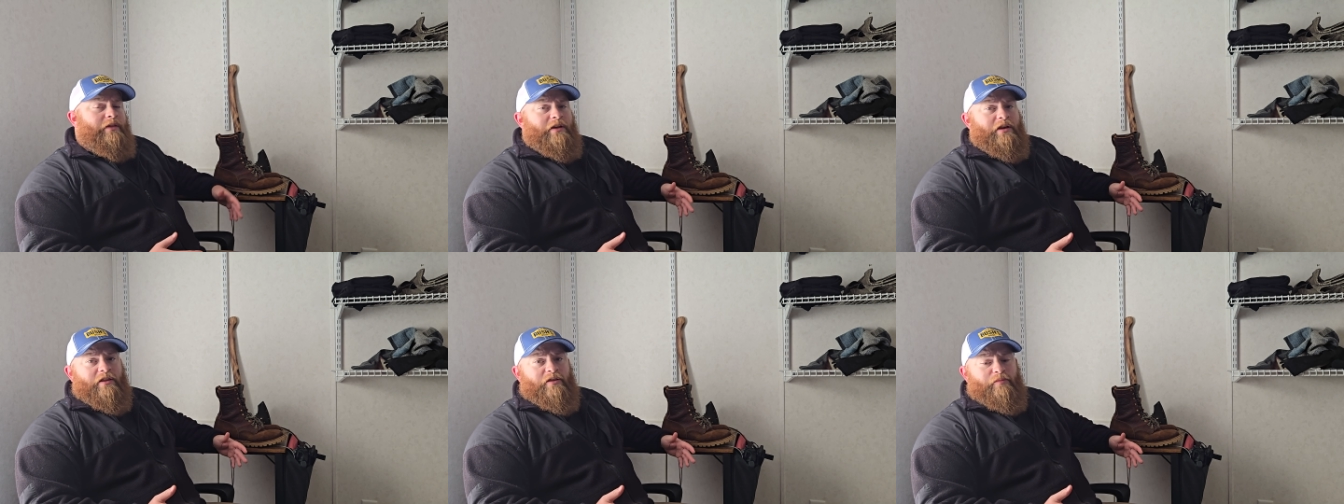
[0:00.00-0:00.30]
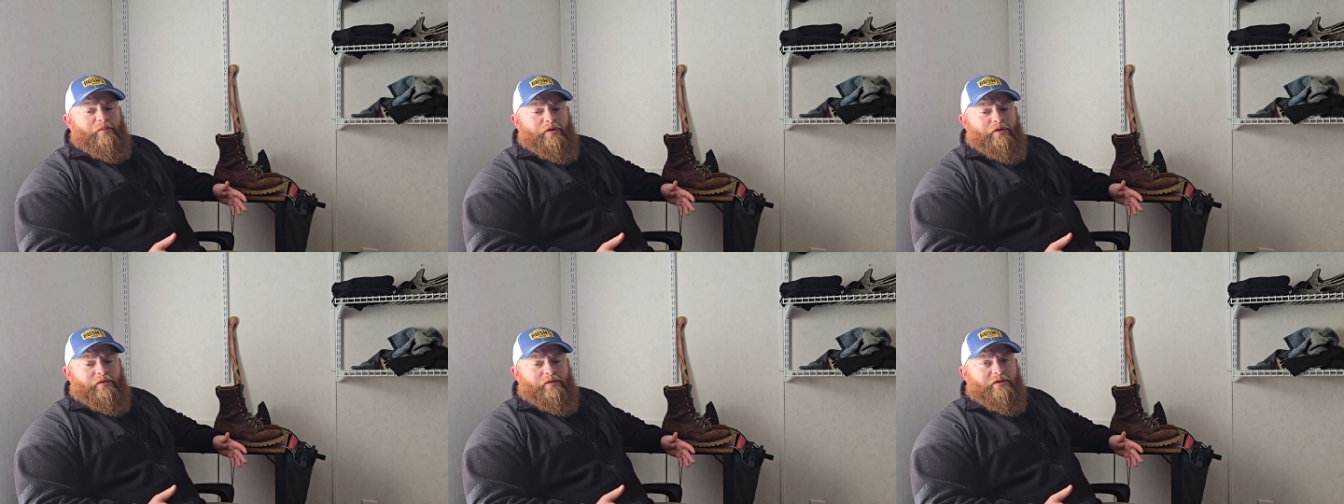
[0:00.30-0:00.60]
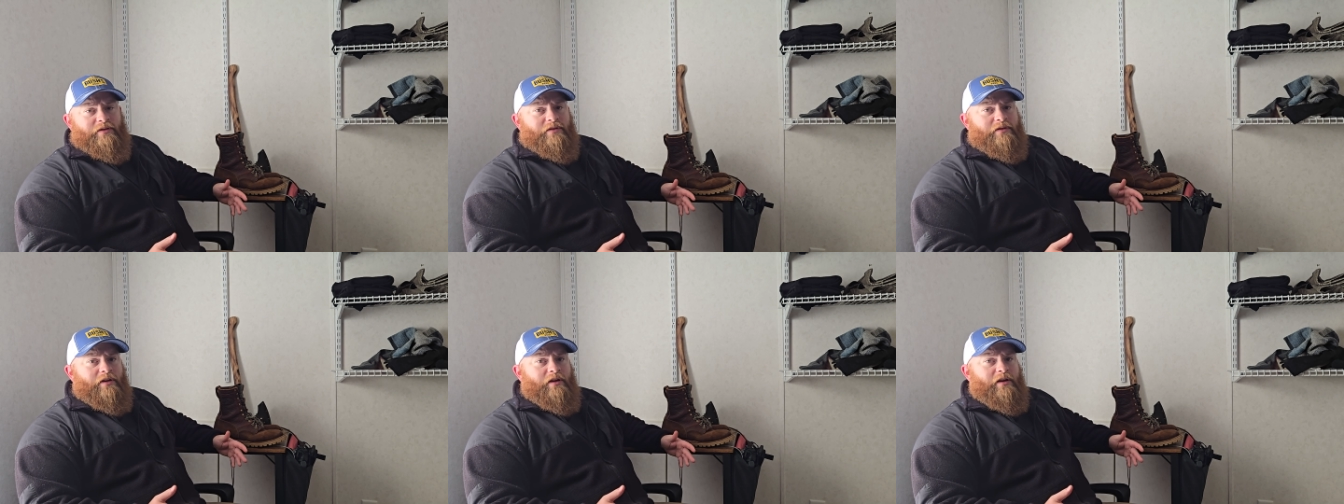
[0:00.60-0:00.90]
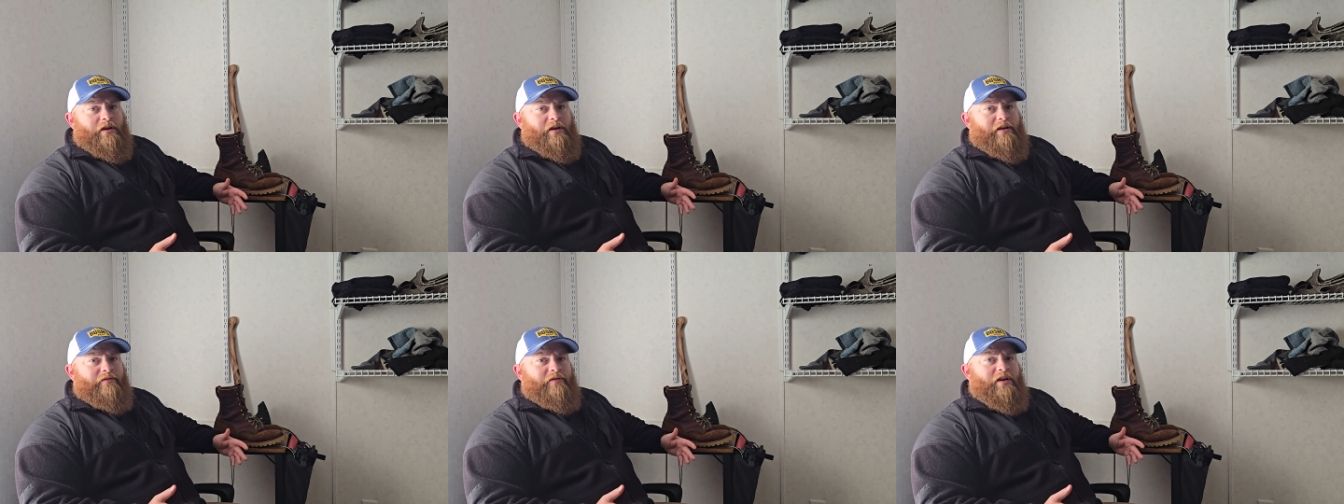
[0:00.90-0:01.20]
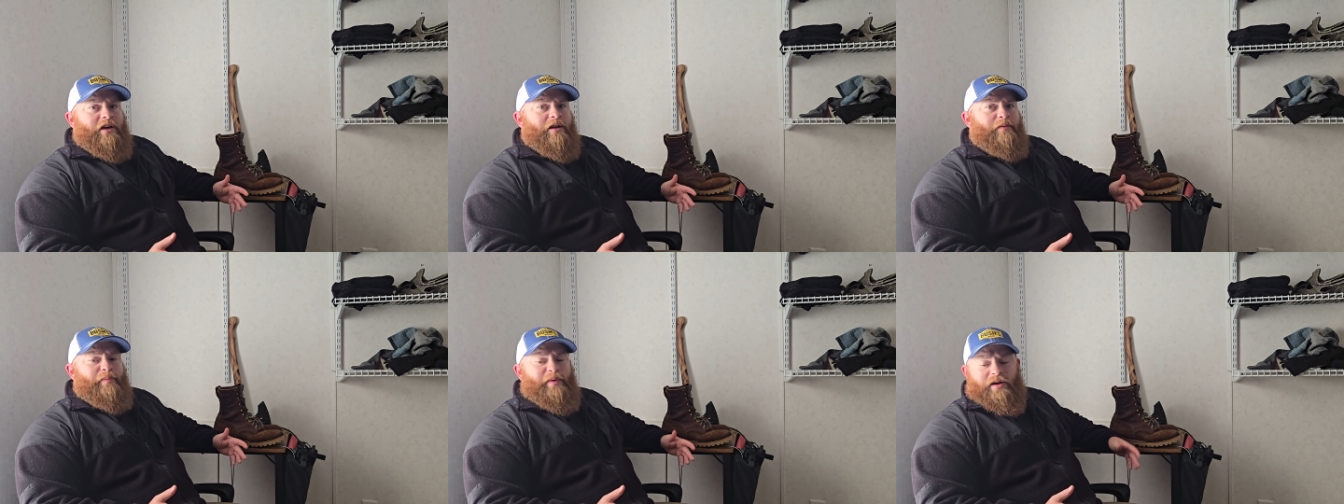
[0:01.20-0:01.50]
With the other boots, I've
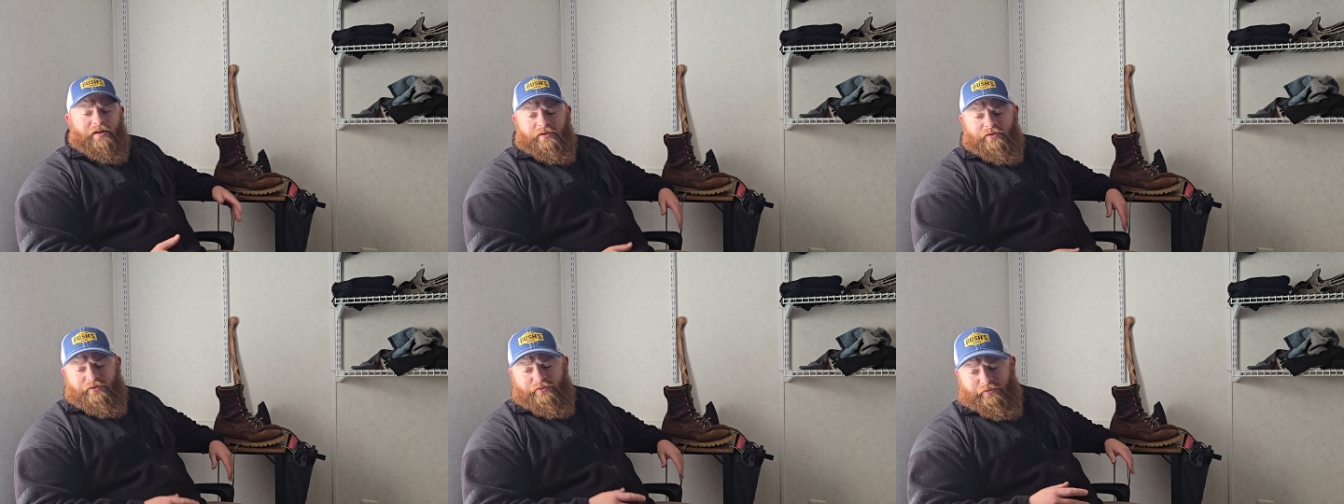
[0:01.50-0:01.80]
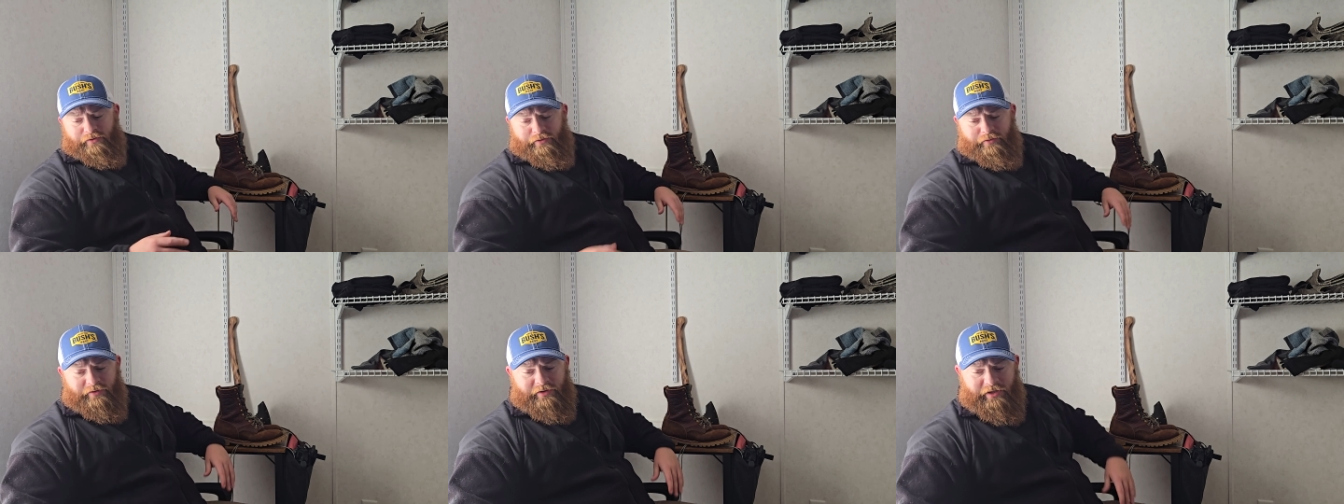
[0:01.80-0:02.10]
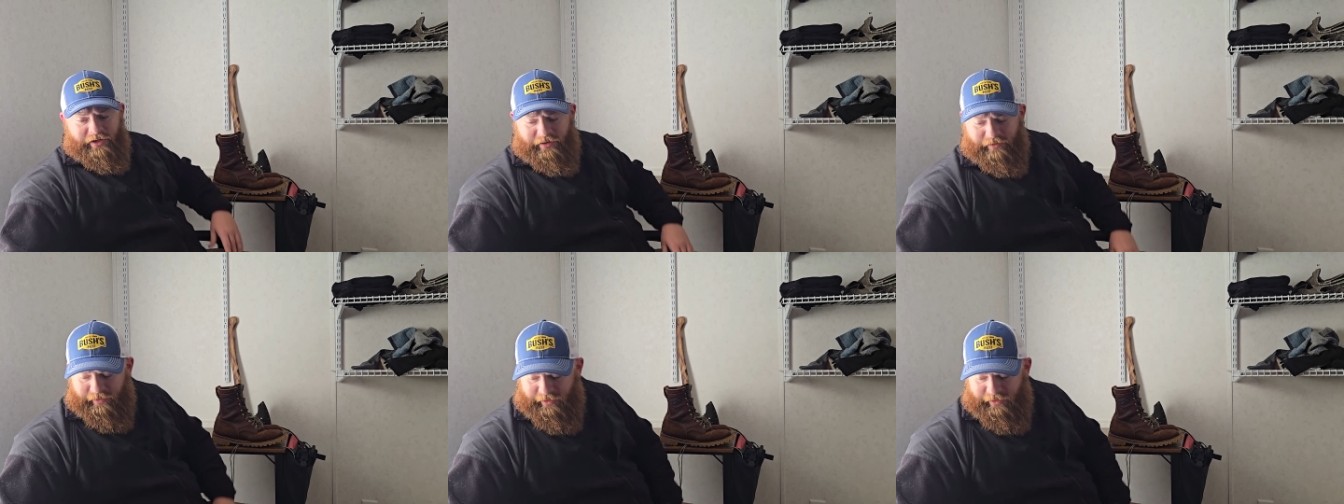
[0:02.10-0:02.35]
got a pair of Drew's